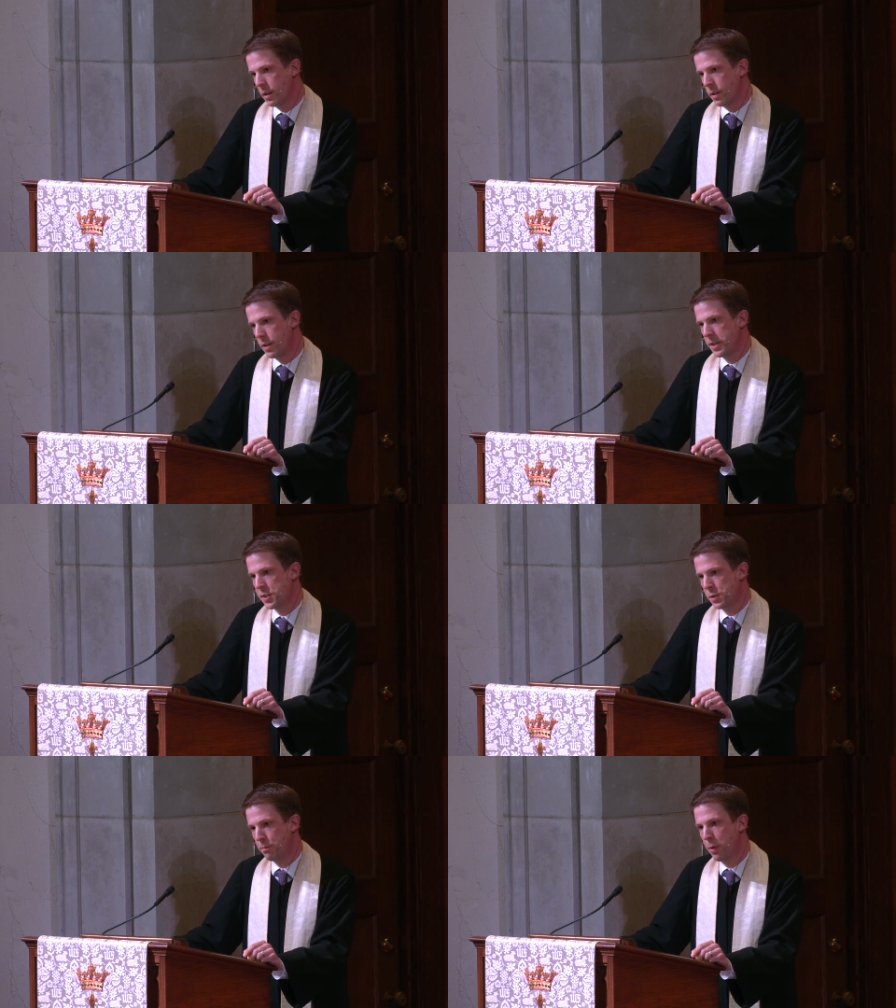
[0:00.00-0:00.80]

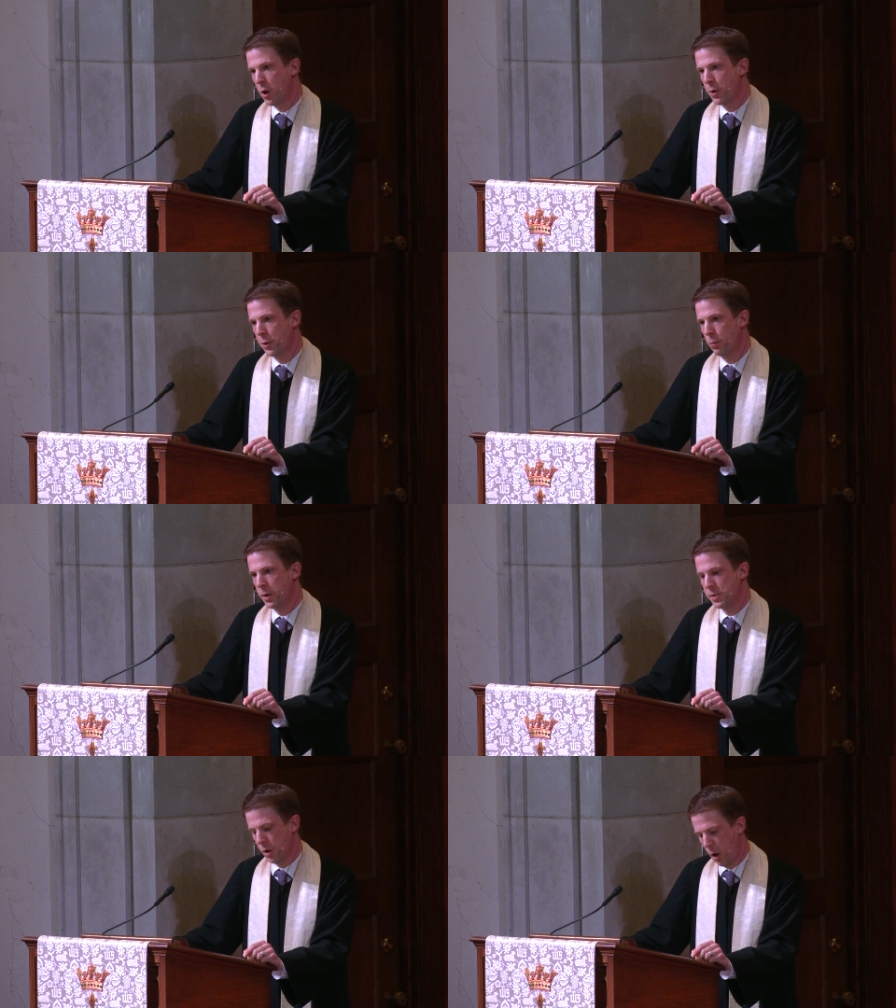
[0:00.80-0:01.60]
This birth
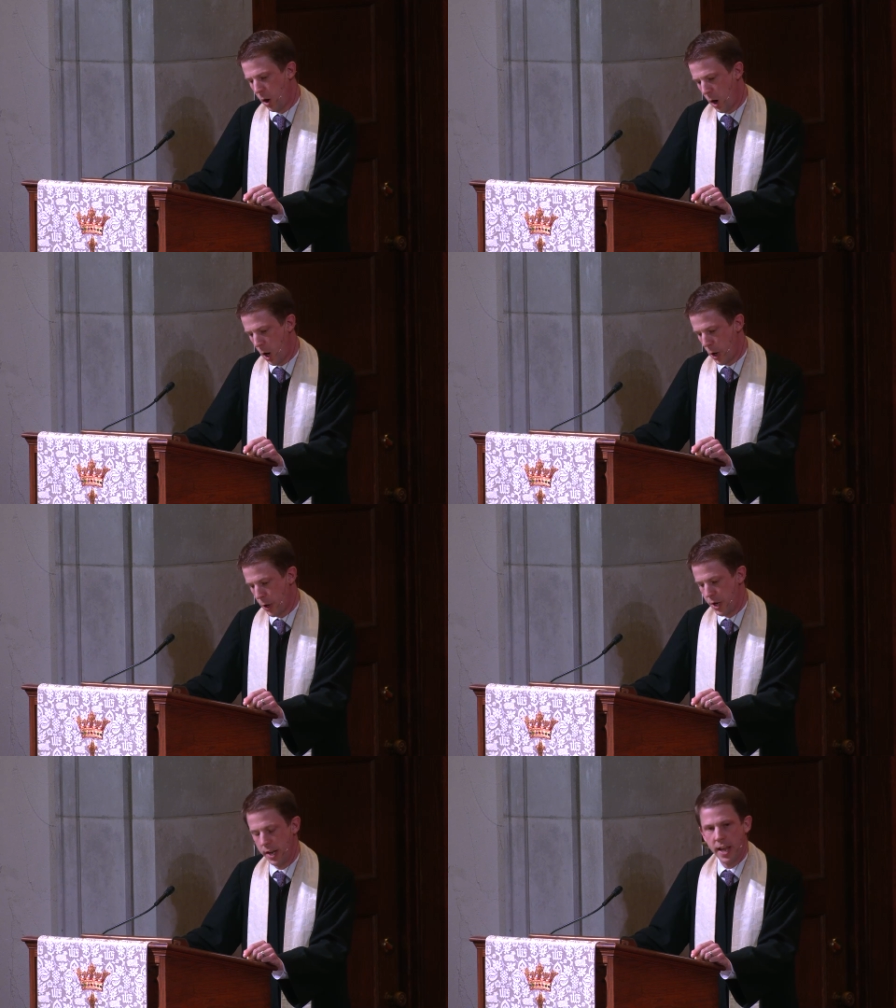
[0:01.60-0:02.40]
was
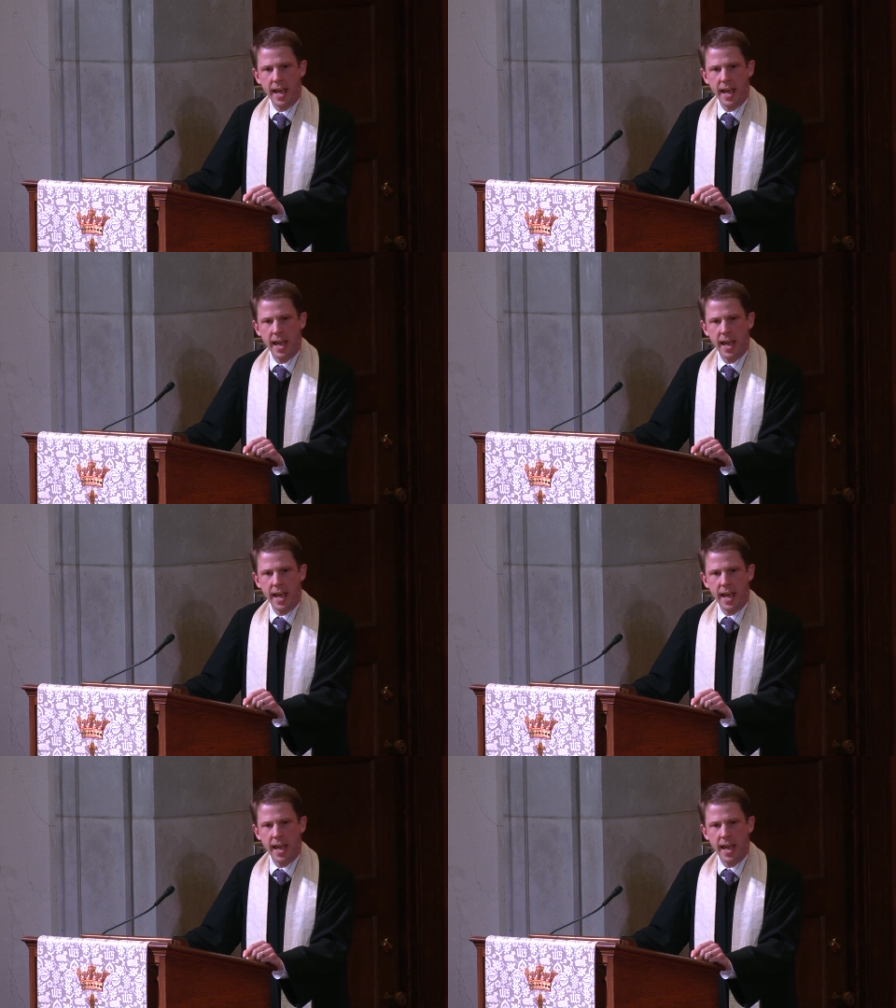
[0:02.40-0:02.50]
hard